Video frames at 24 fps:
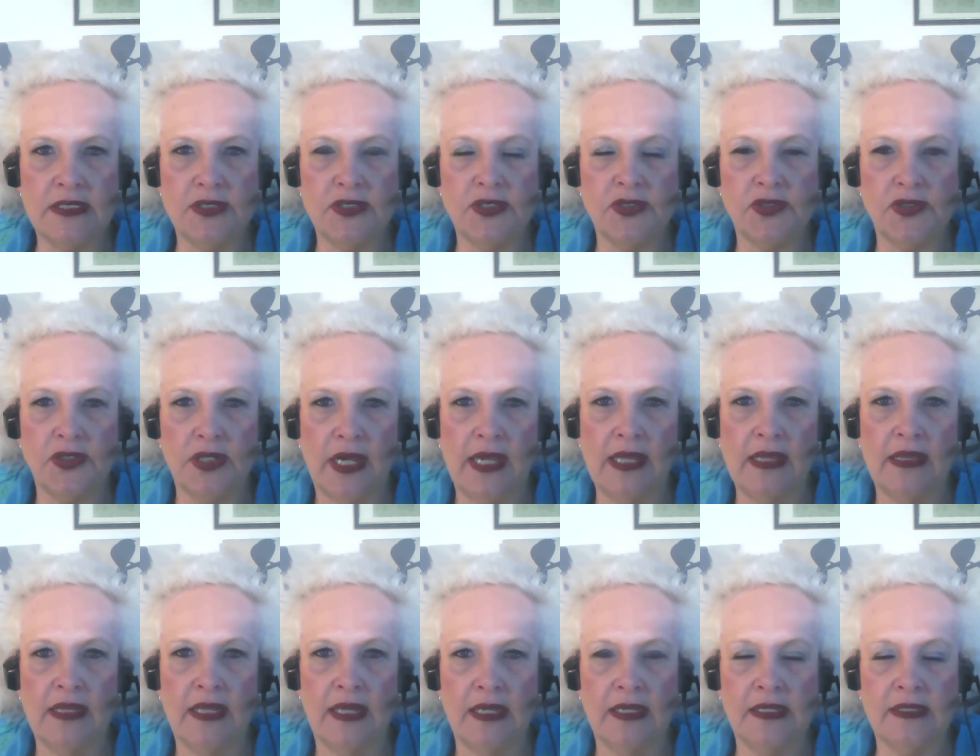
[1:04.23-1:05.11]
to try
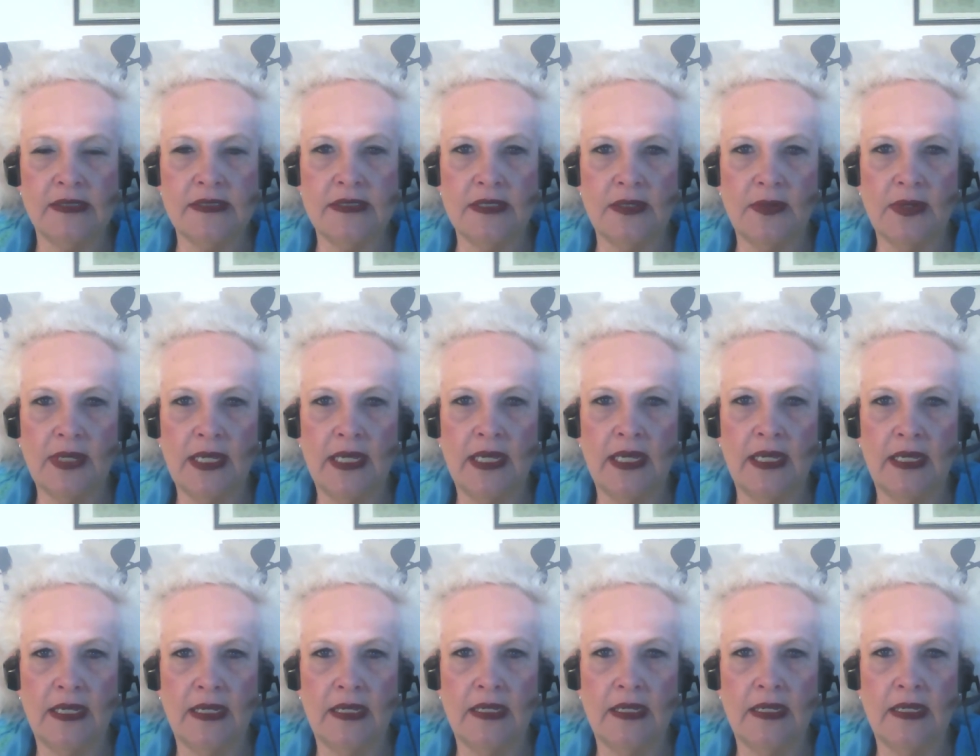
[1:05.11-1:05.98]
things,
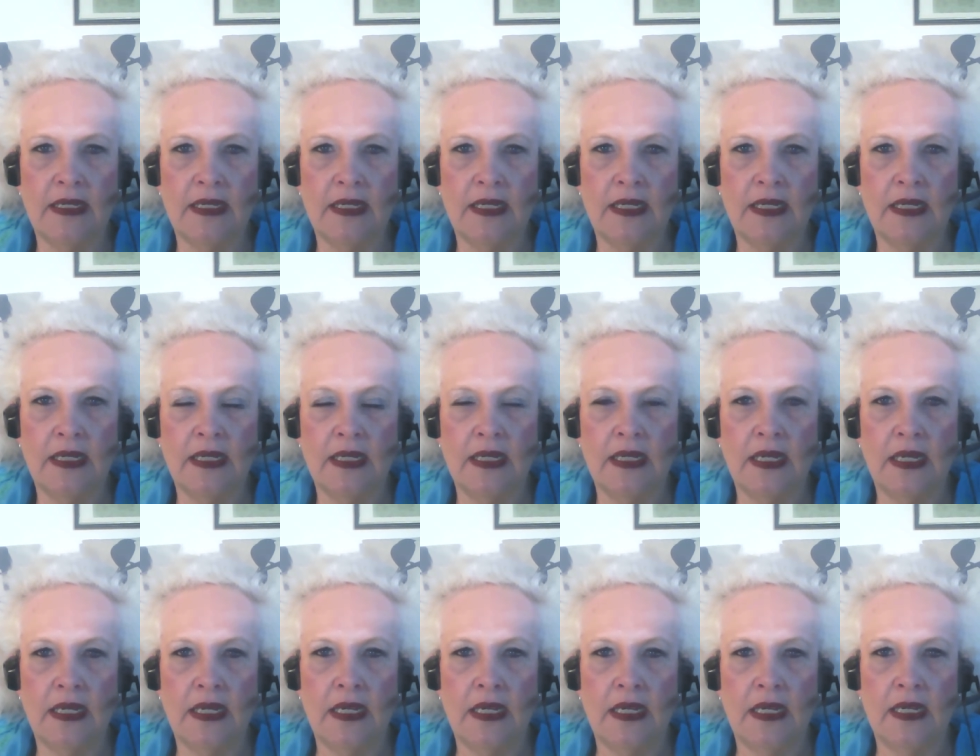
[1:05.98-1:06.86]
okay?
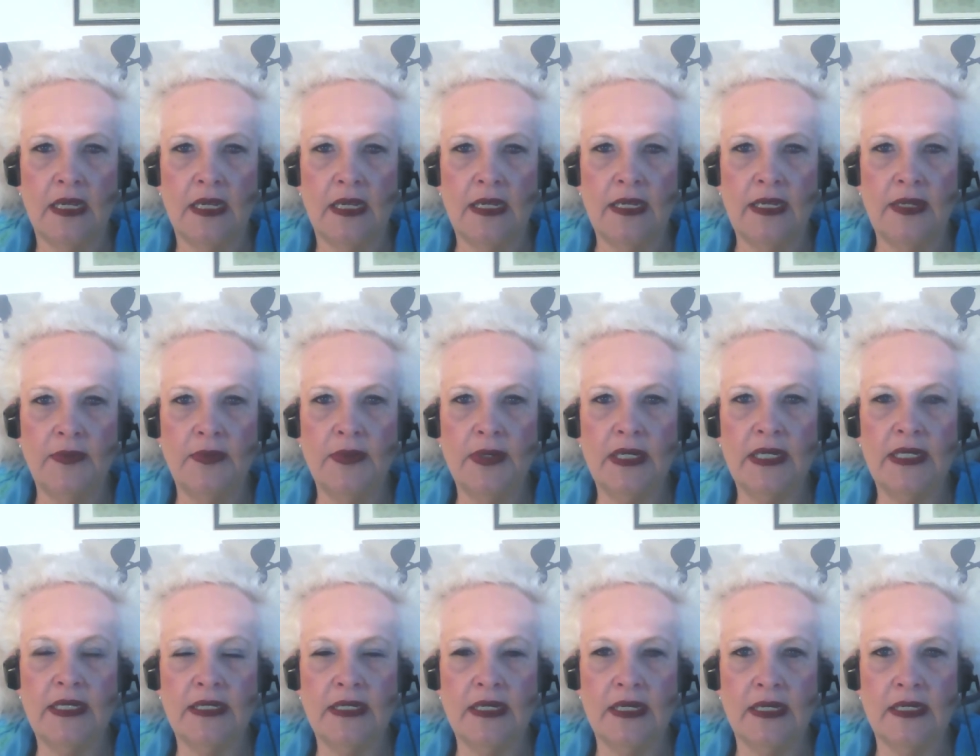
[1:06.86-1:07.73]
He
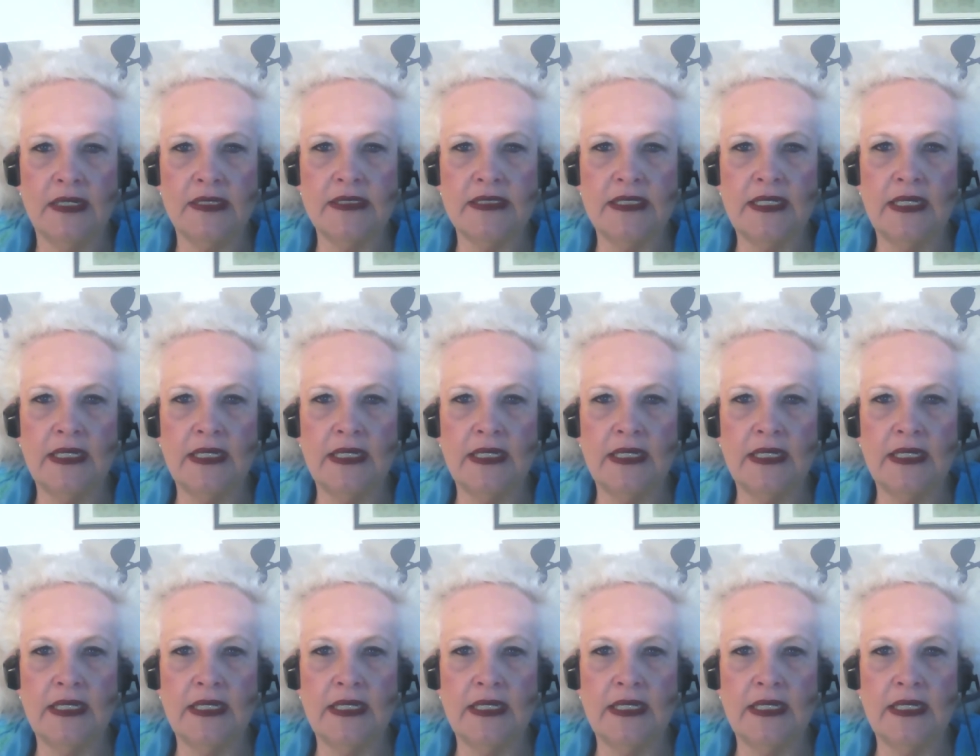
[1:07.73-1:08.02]
really does.